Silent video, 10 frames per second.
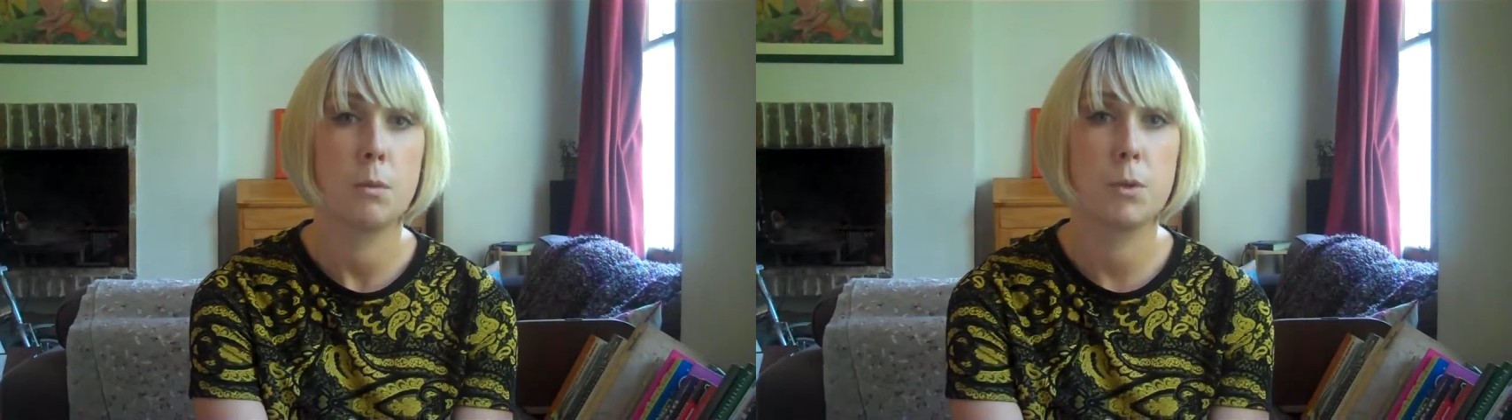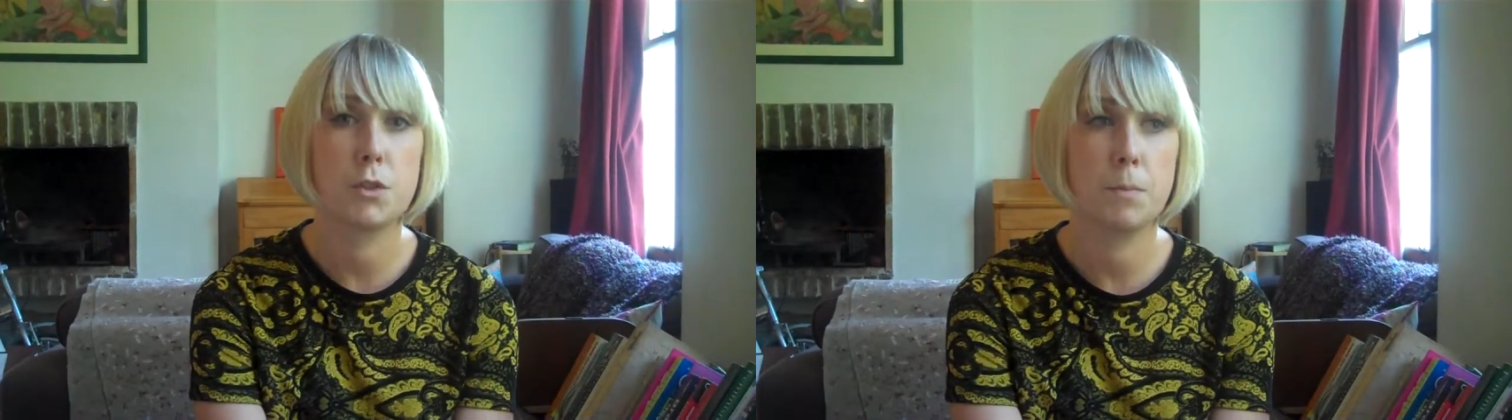
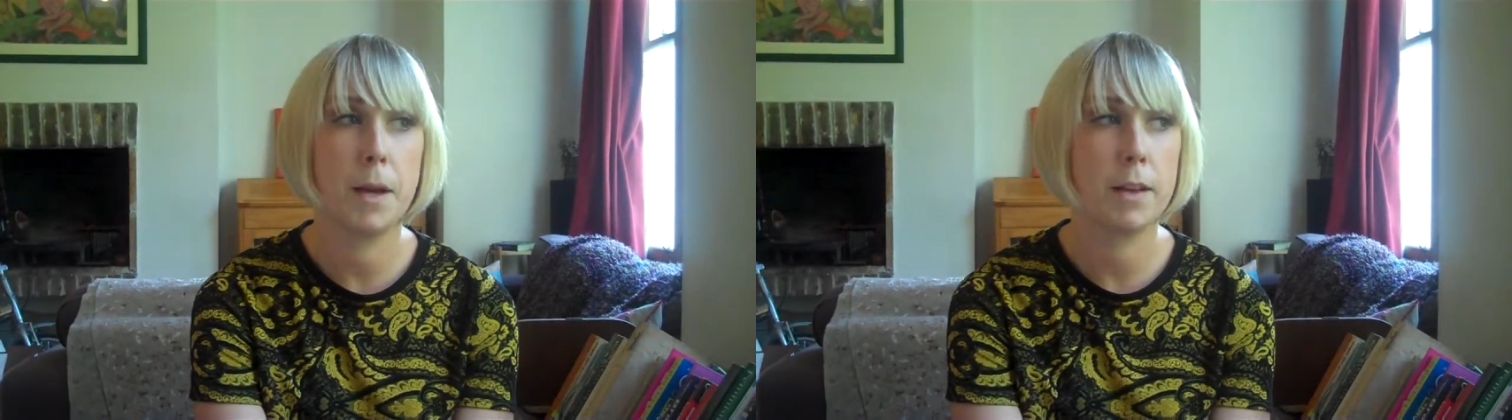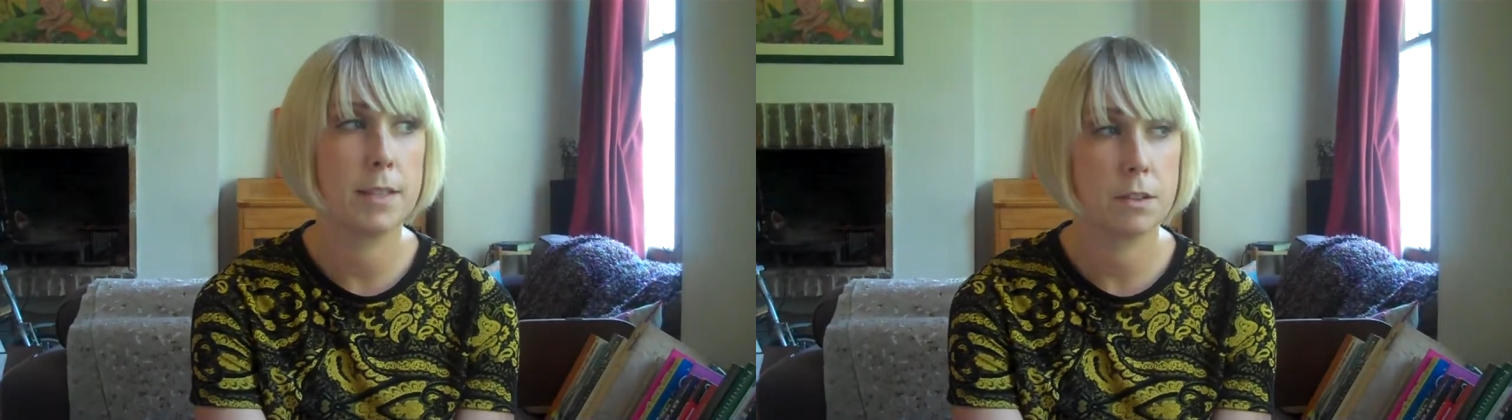which are
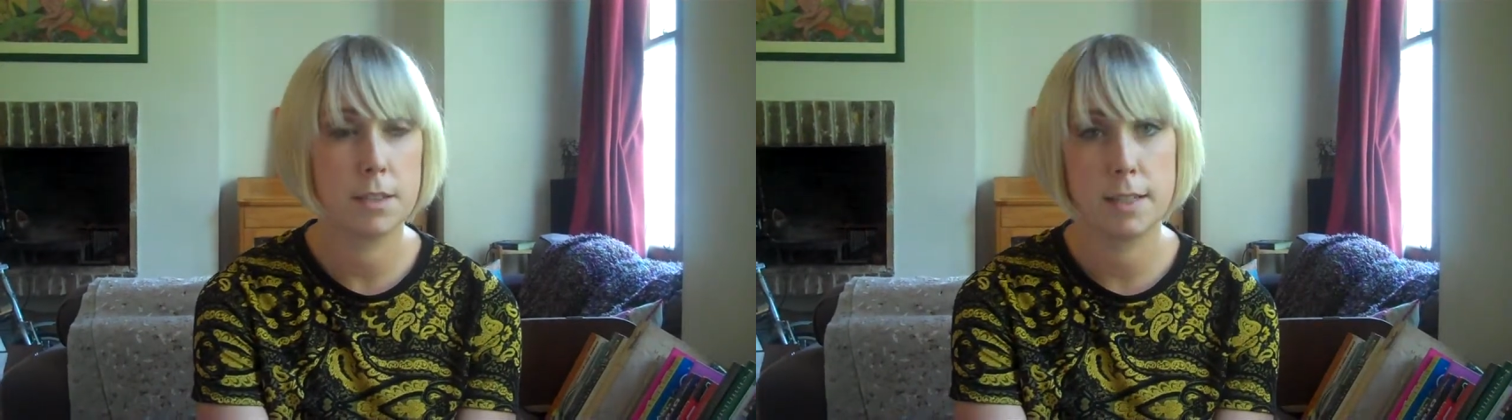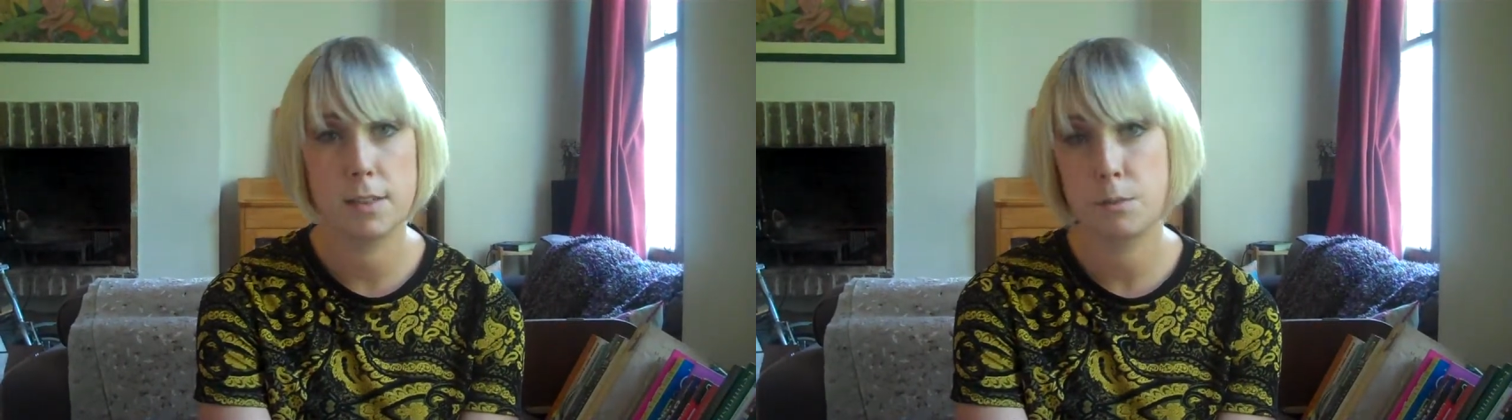about
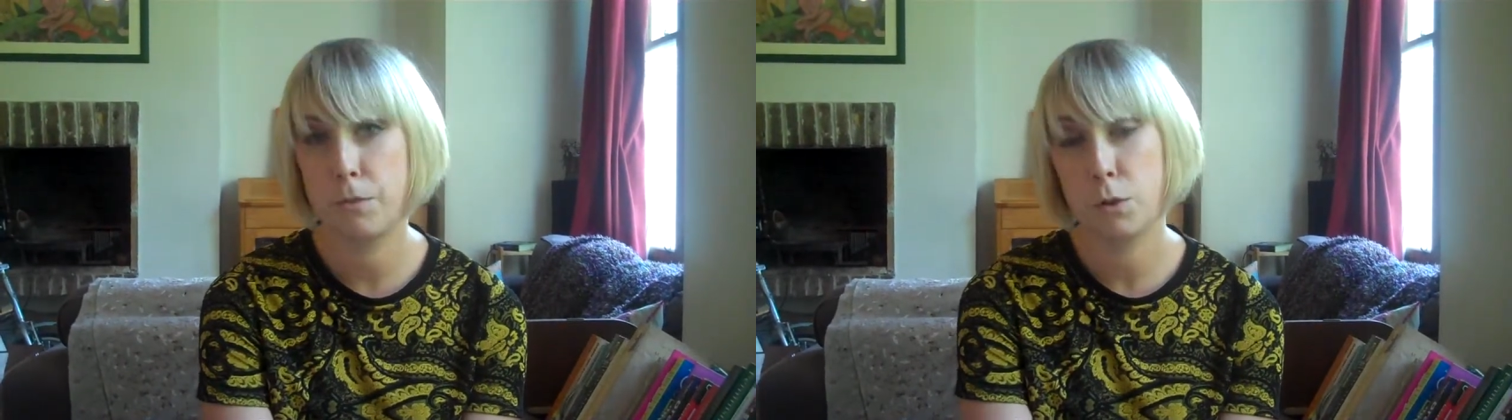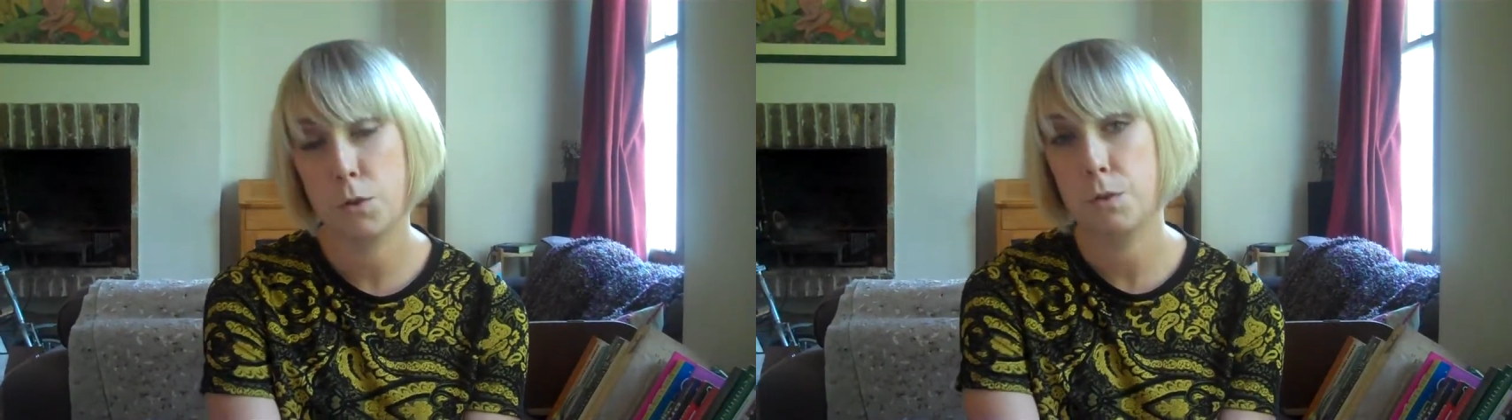his
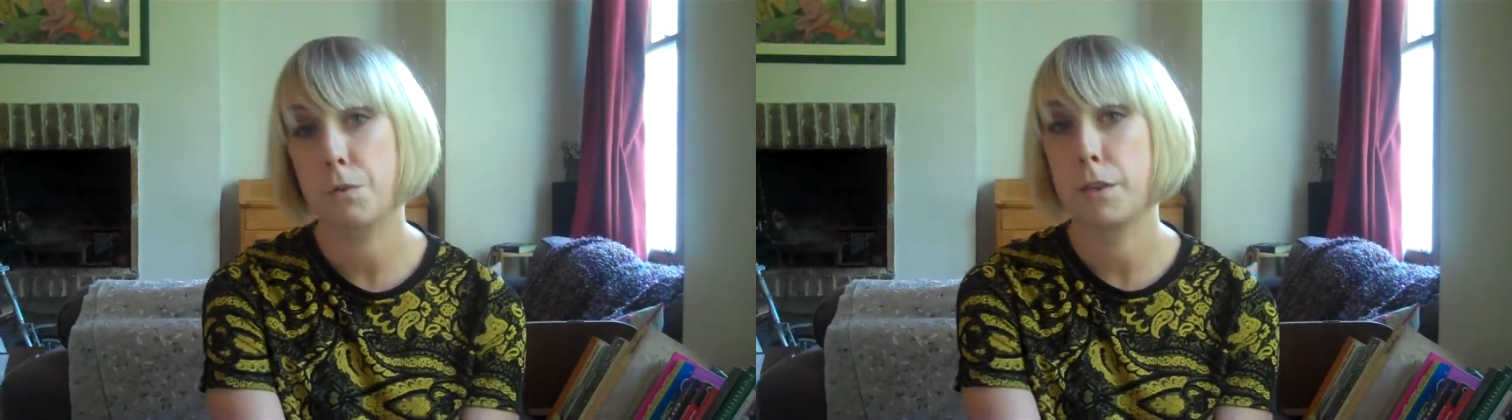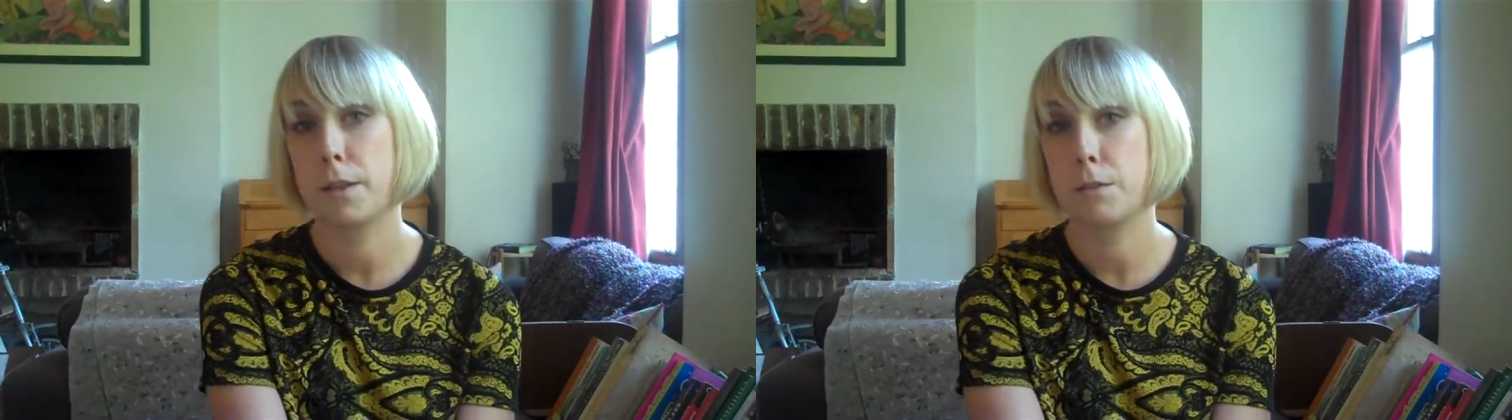
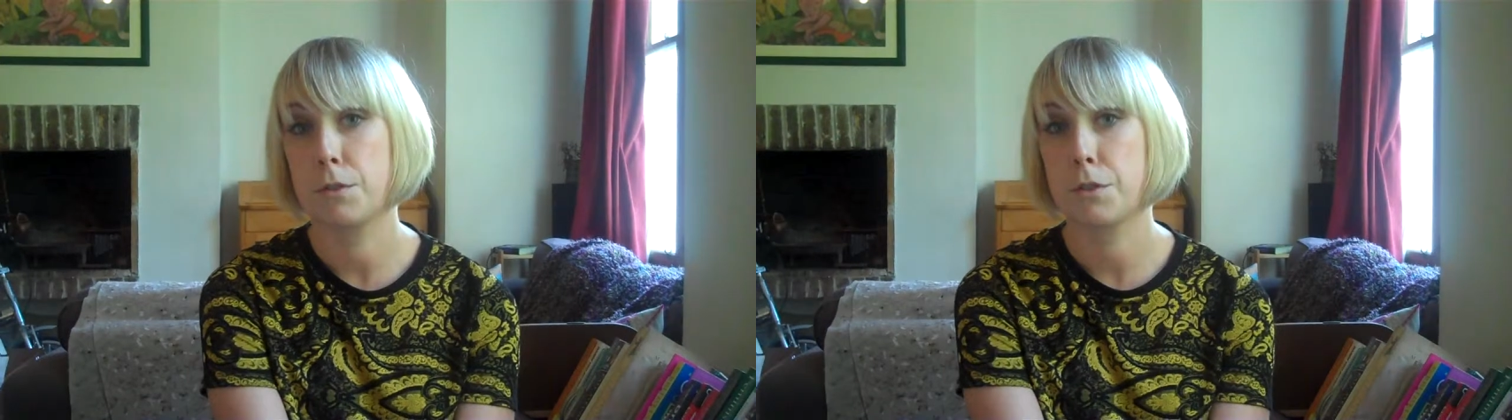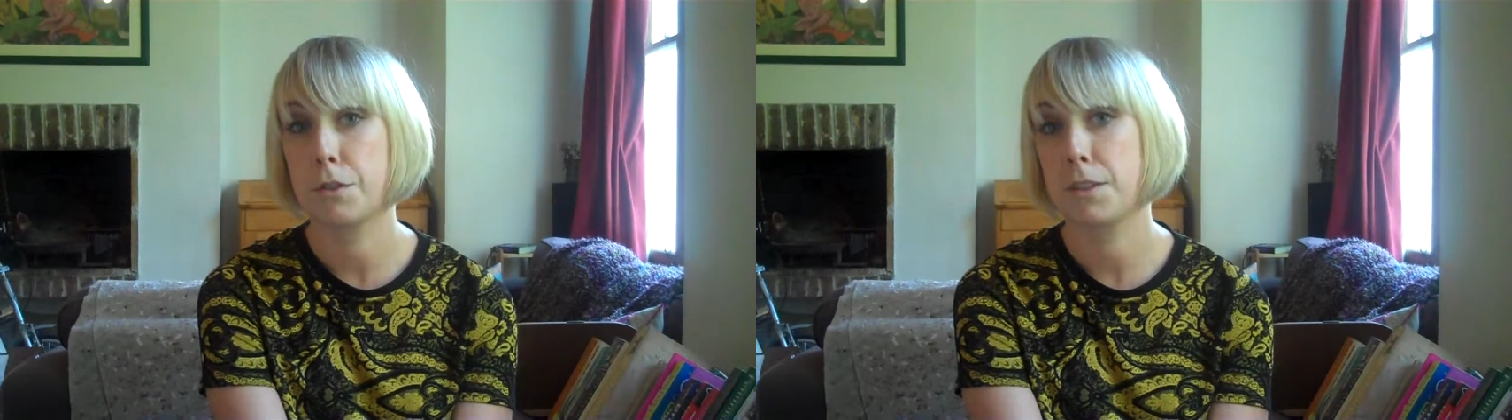philosophy on
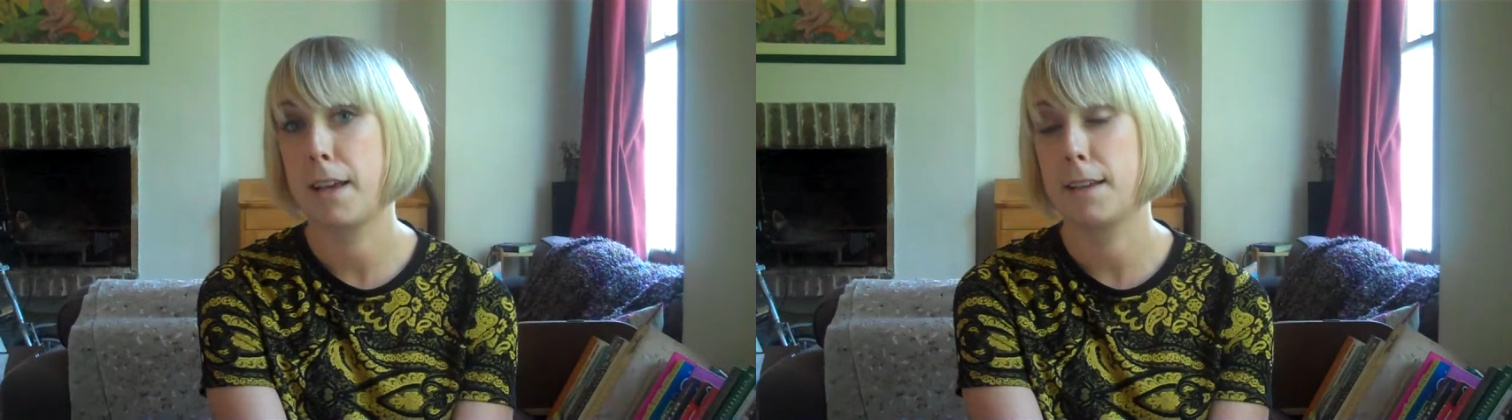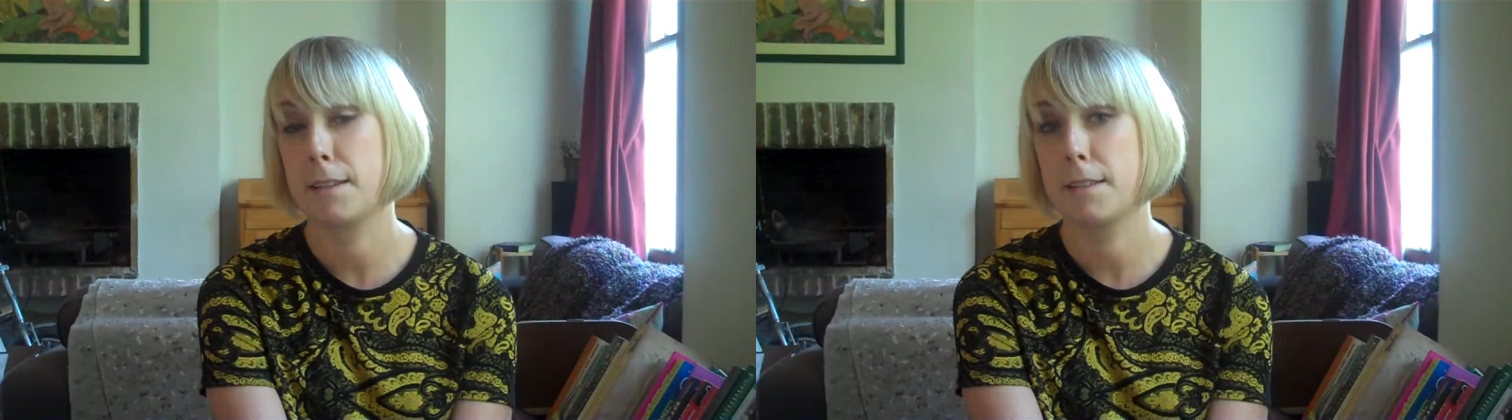
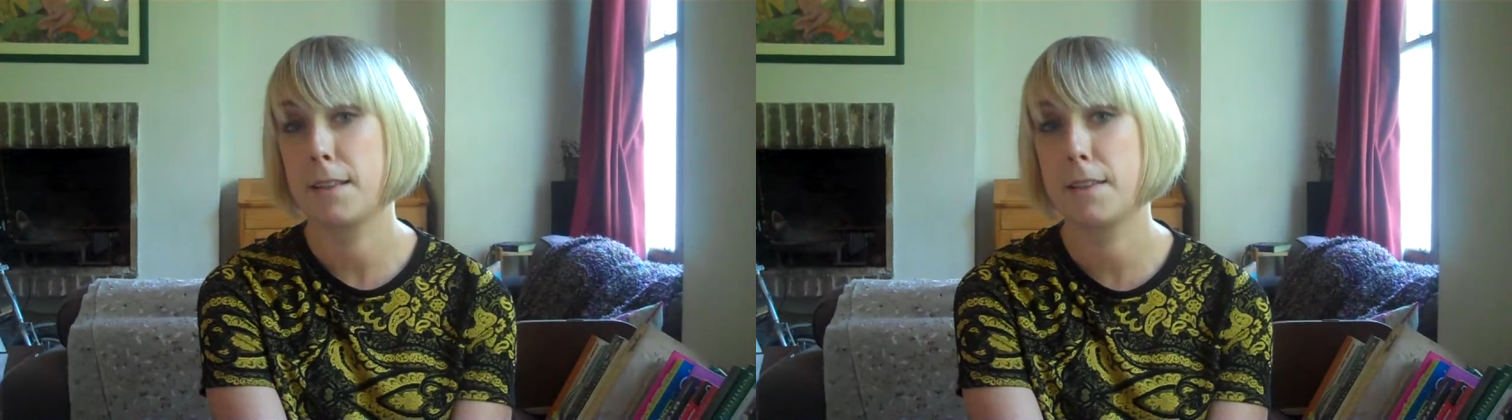success.